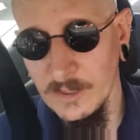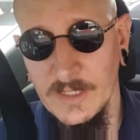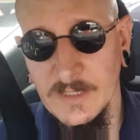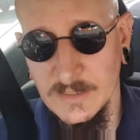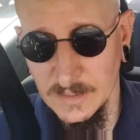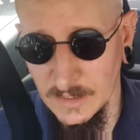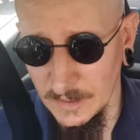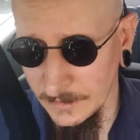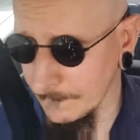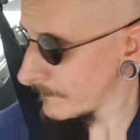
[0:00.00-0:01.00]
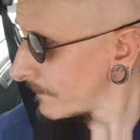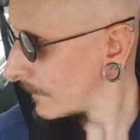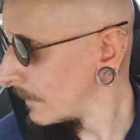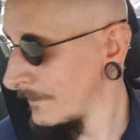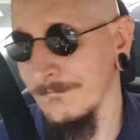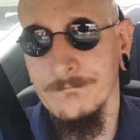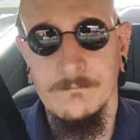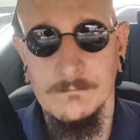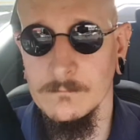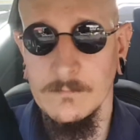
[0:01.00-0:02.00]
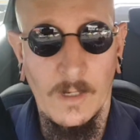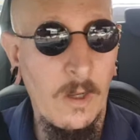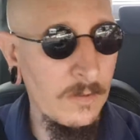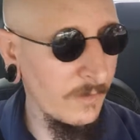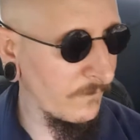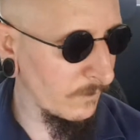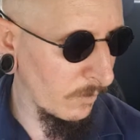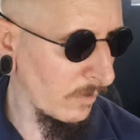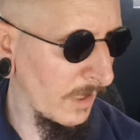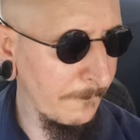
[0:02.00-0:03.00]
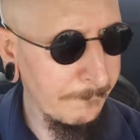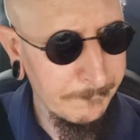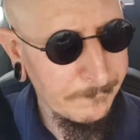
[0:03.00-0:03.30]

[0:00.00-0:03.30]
yesterday. Whole different ball game.